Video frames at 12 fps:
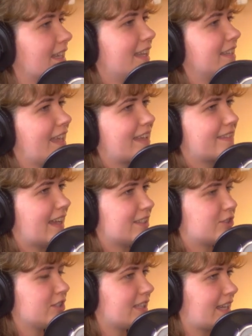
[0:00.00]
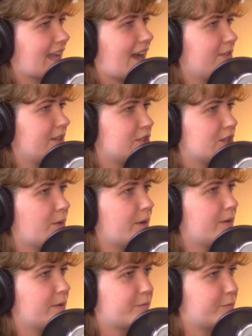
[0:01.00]
and like that's just like how they show
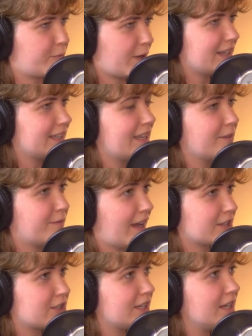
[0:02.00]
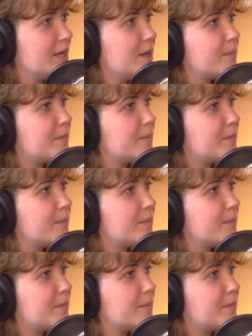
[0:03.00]
a friendly affection.